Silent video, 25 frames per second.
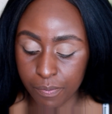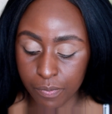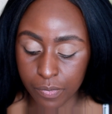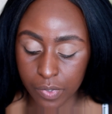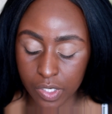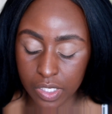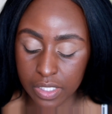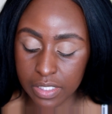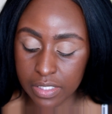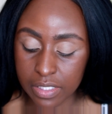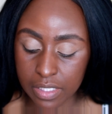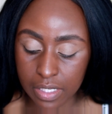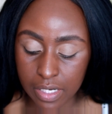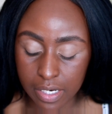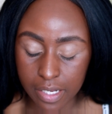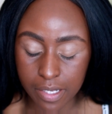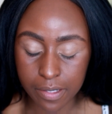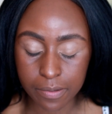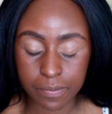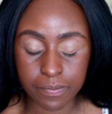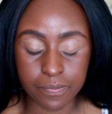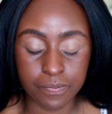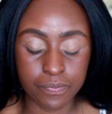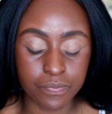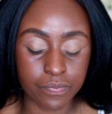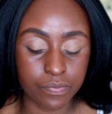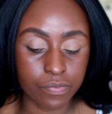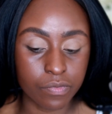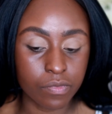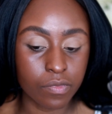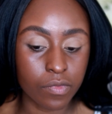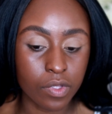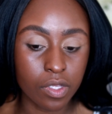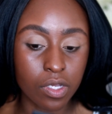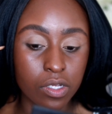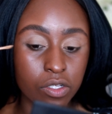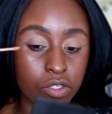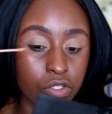concealer
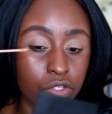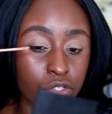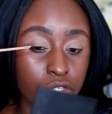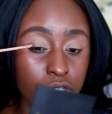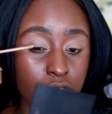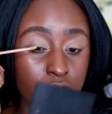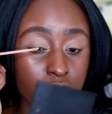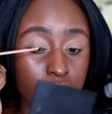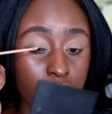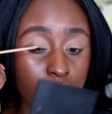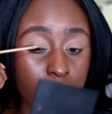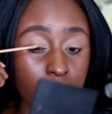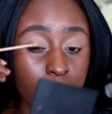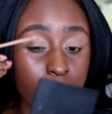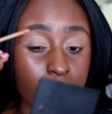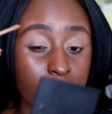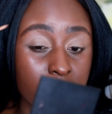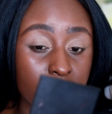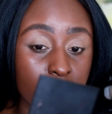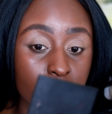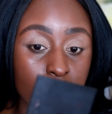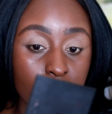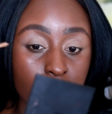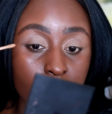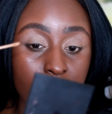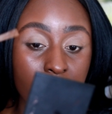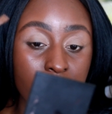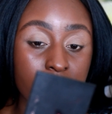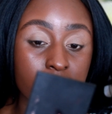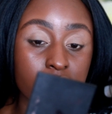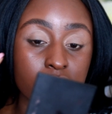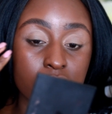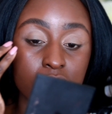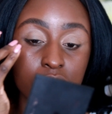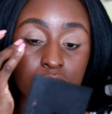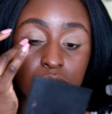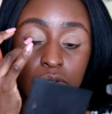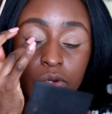just to the middle and
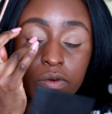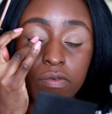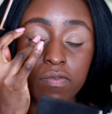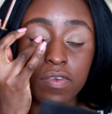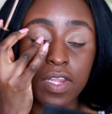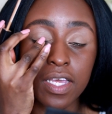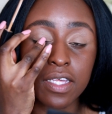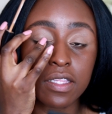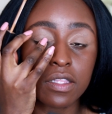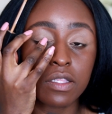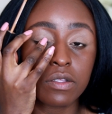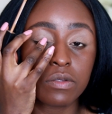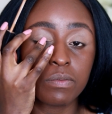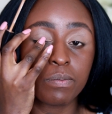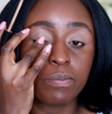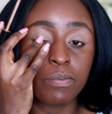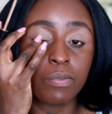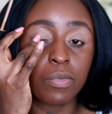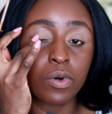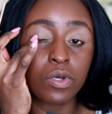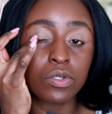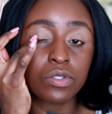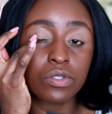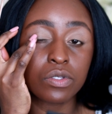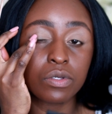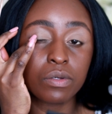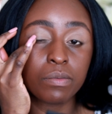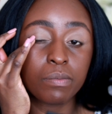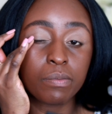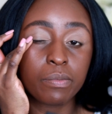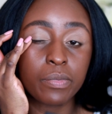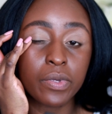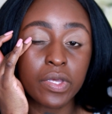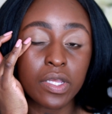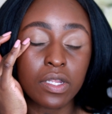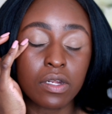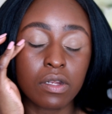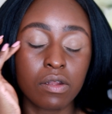to sort of like the bottom
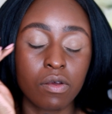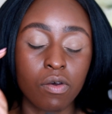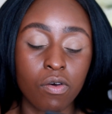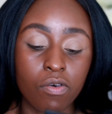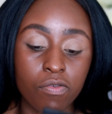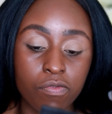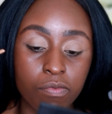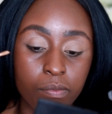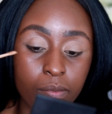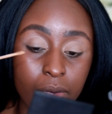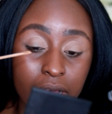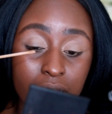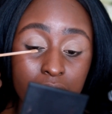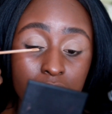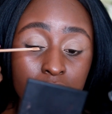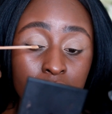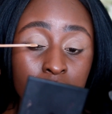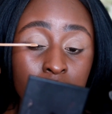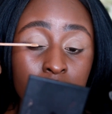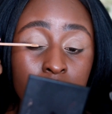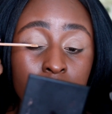bit of my